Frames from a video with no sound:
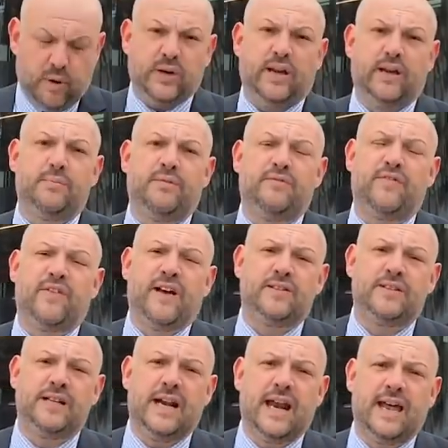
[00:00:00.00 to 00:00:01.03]
her body had been
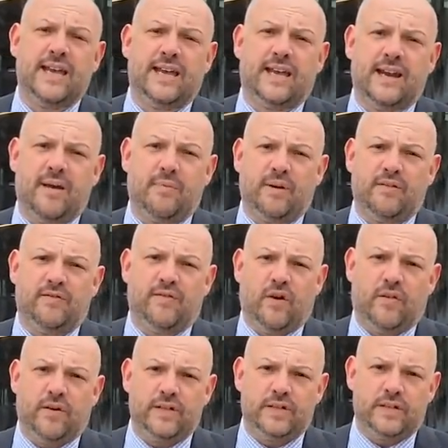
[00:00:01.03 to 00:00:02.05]
found in a lake in Epping
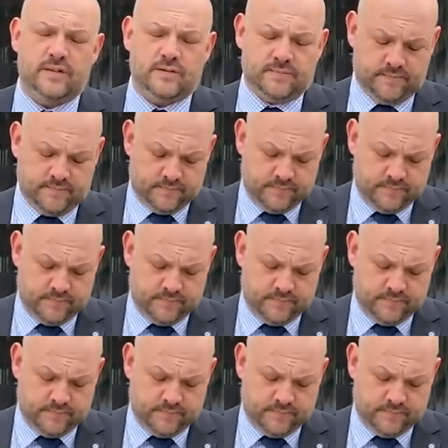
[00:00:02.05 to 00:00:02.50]
Forest.